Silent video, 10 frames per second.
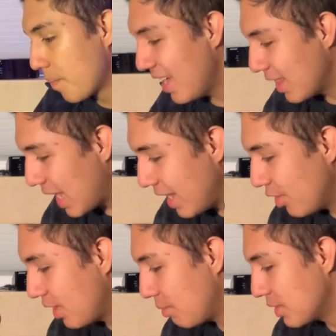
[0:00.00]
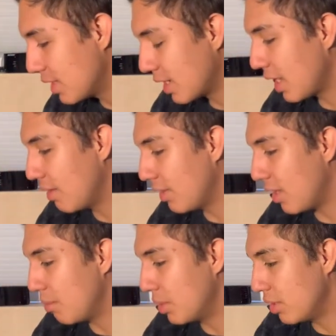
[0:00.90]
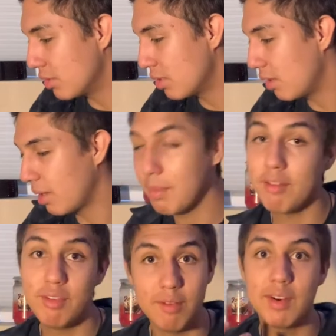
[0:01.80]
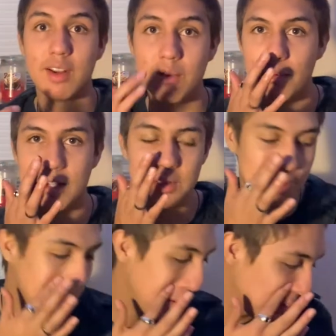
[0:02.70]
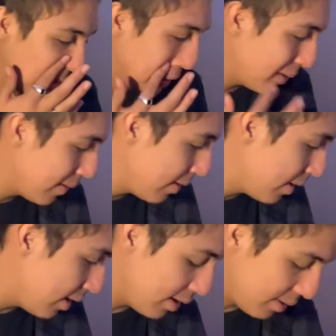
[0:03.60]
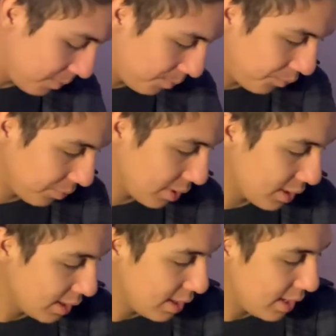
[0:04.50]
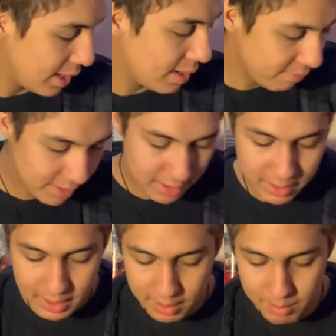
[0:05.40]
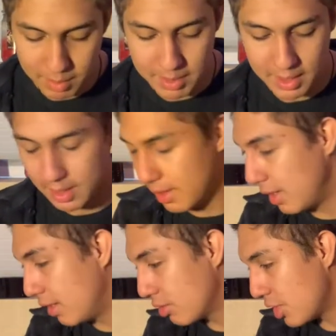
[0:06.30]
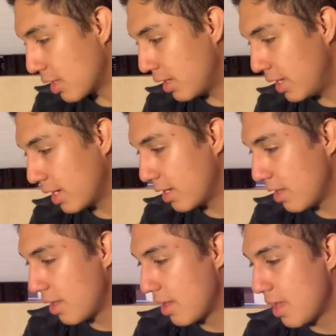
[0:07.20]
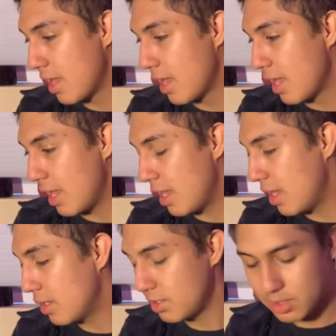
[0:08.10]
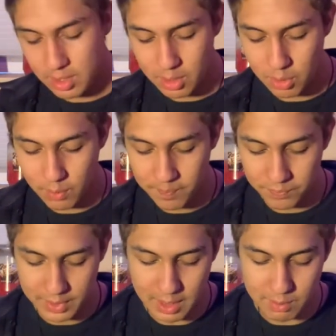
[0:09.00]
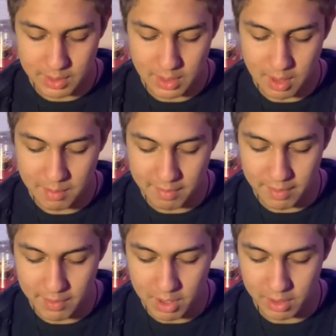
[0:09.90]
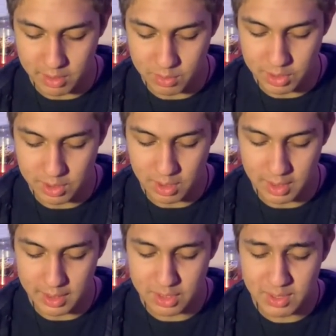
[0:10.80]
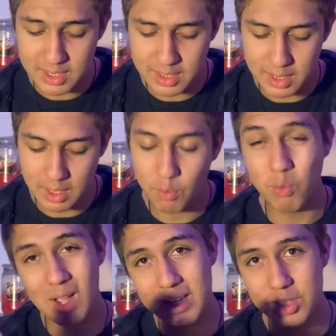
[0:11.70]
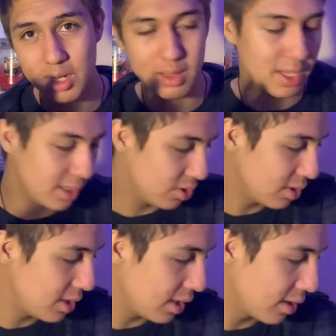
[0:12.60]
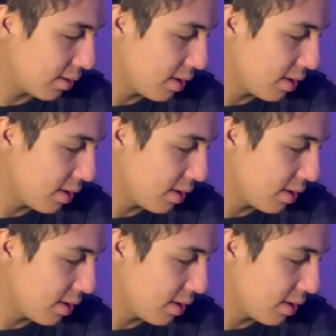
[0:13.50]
I know that was a kind of a lot, but those are like my favorite ones, you know what I mean? And I'm feeling like maybe another little chocolate egg. So that was all my favorite artists, which is a lot. This one is a white chocolate egg, so it's like